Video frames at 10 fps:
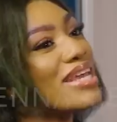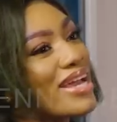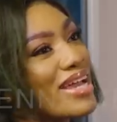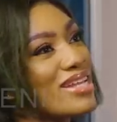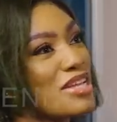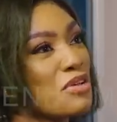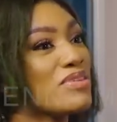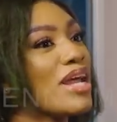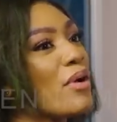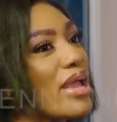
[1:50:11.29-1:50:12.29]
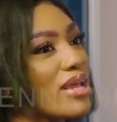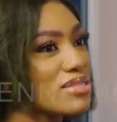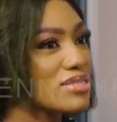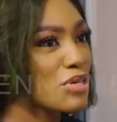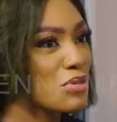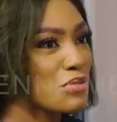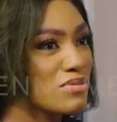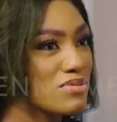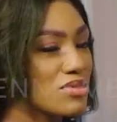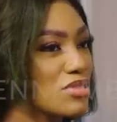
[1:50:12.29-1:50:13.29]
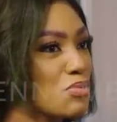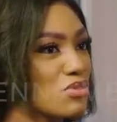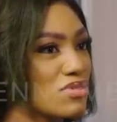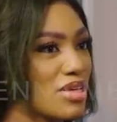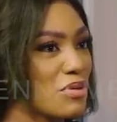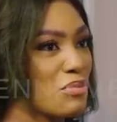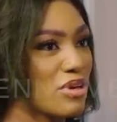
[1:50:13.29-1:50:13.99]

Yeah, I had a girlfriend. Now ex, though. We're supposed to get